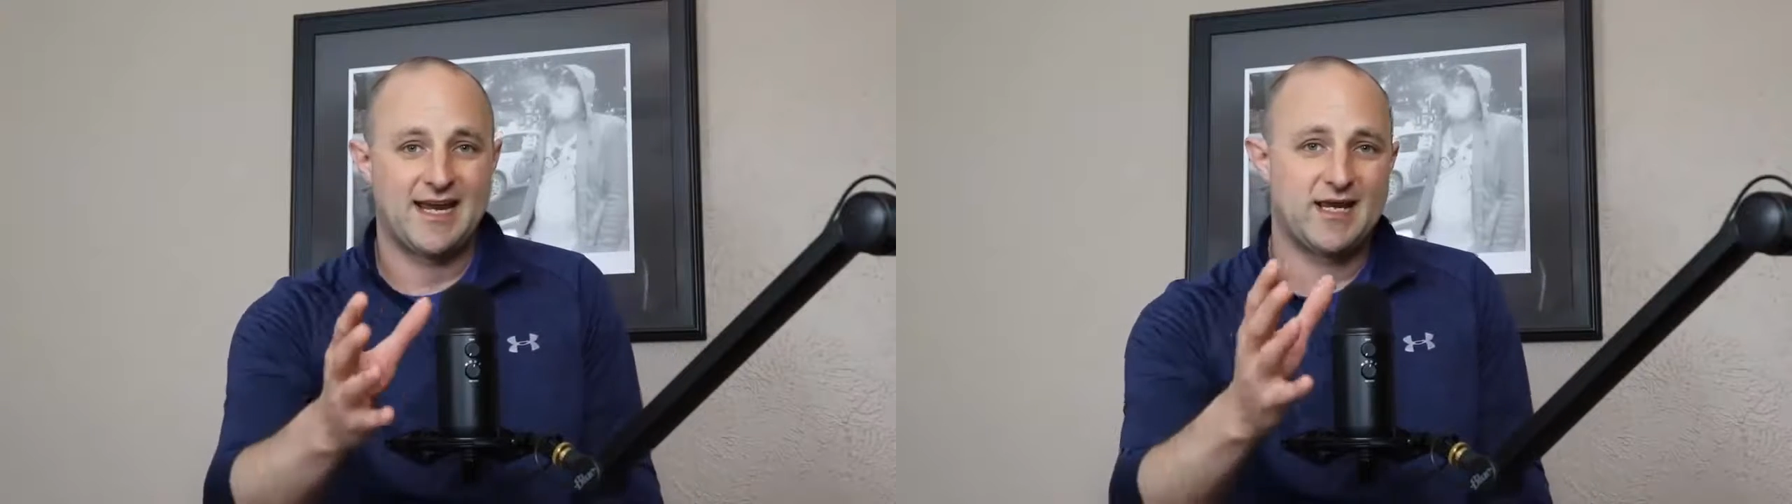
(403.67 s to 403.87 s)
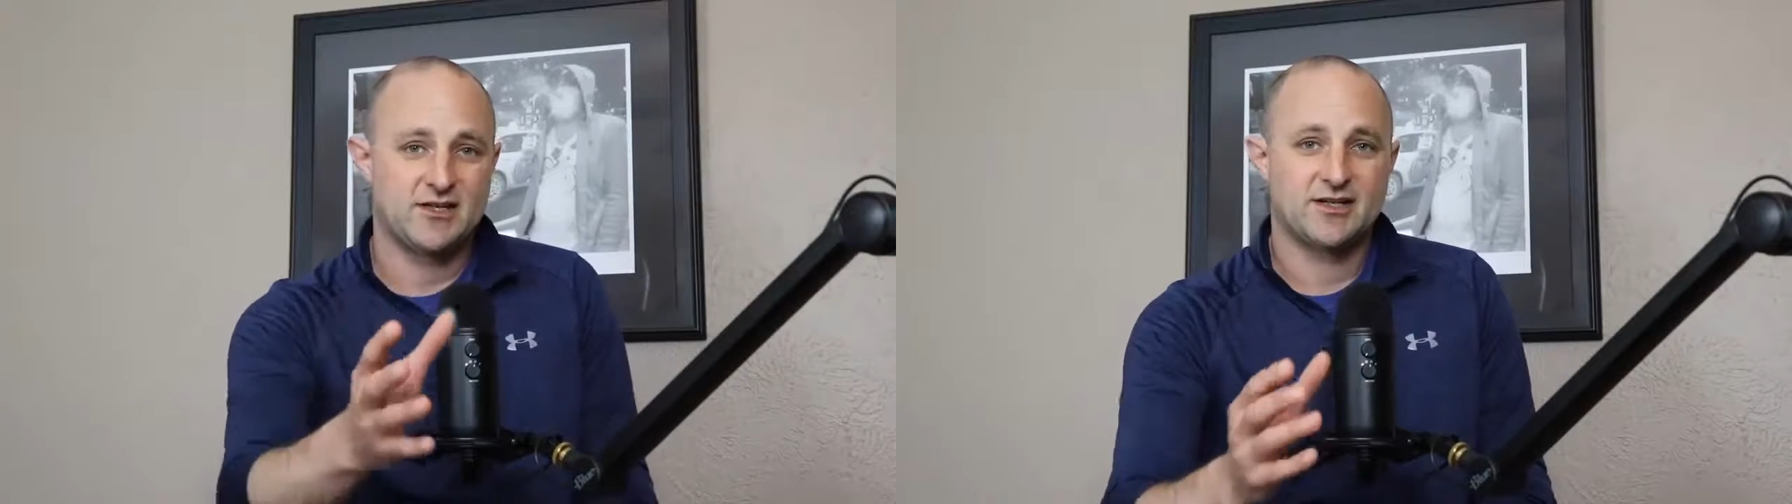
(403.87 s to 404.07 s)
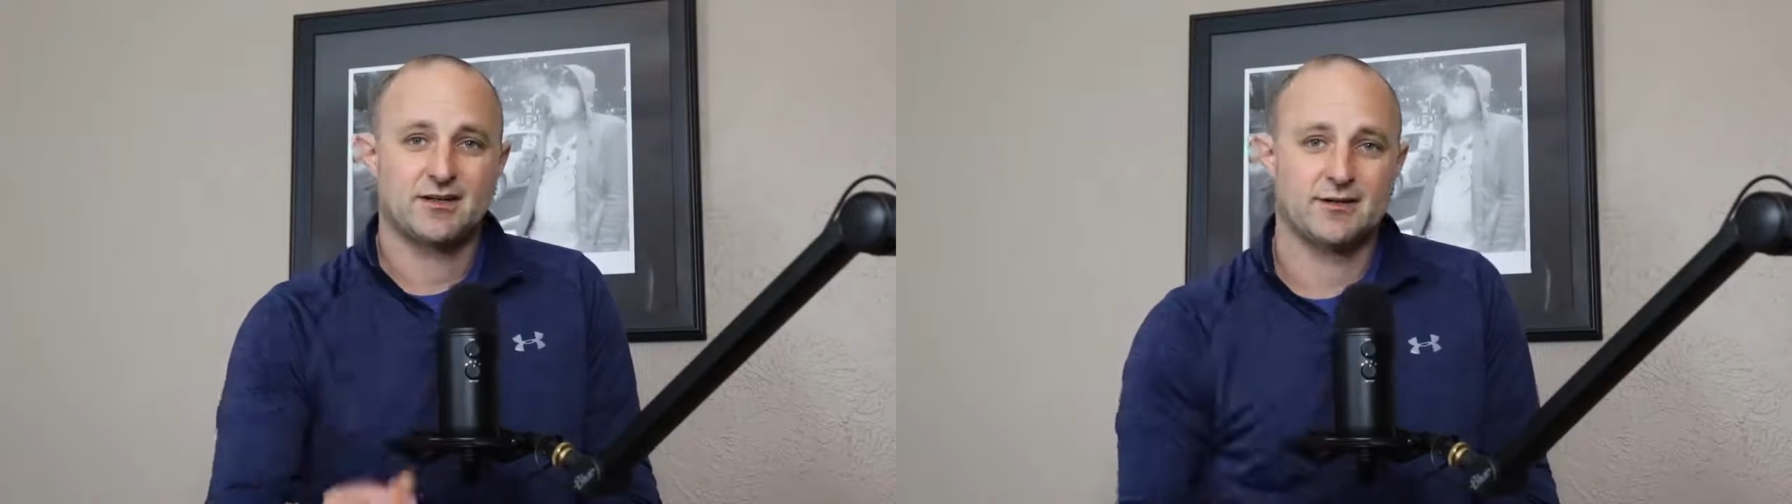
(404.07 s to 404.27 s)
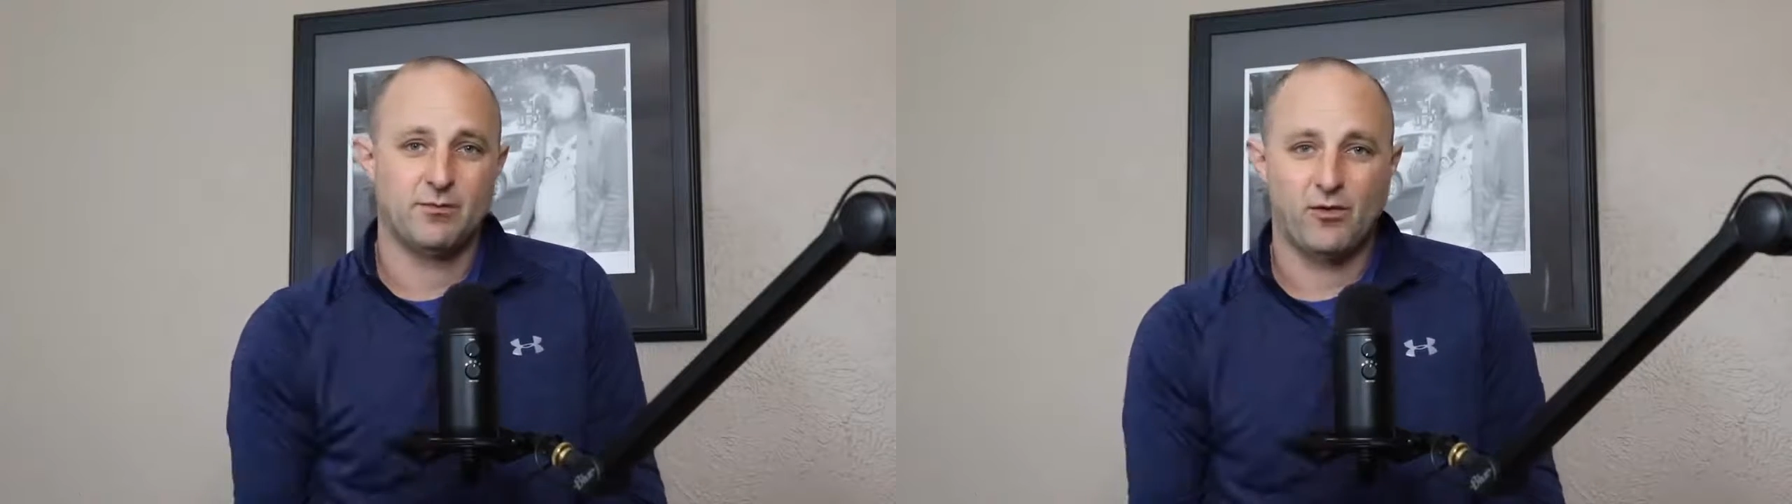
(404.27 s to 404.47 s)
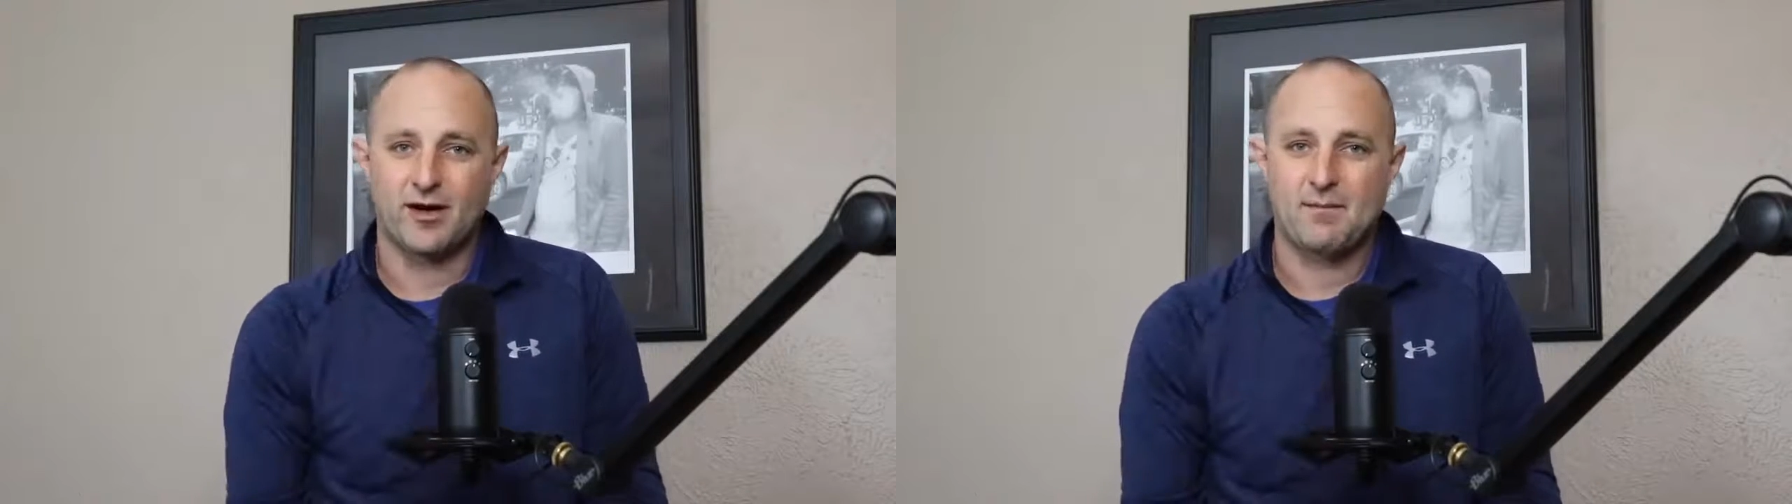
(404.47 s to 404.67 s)
and you can learn
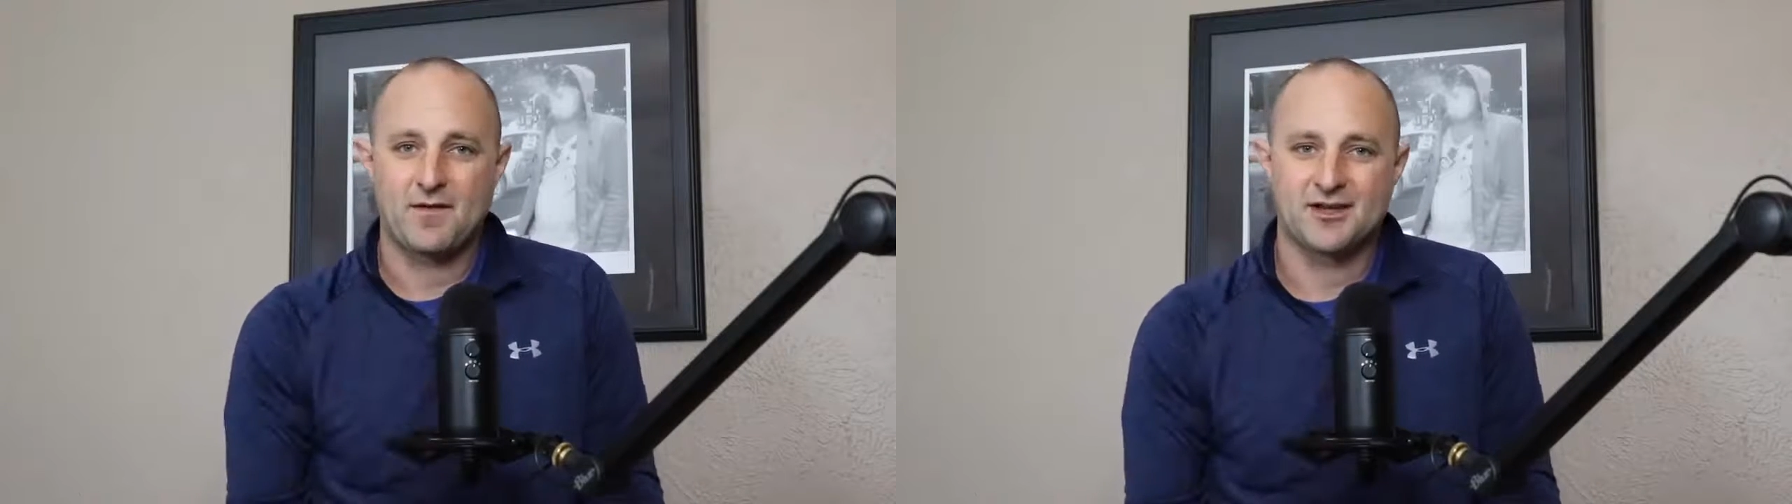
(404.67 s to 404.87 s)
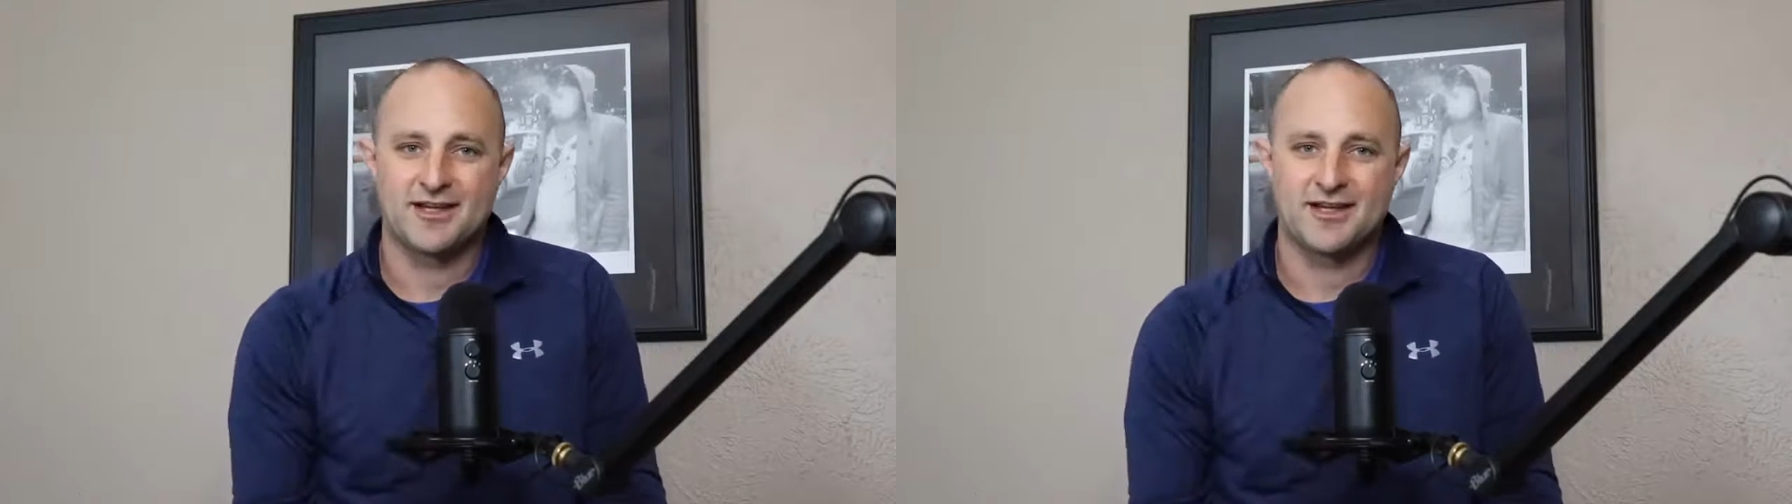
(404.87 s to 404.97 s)
more about the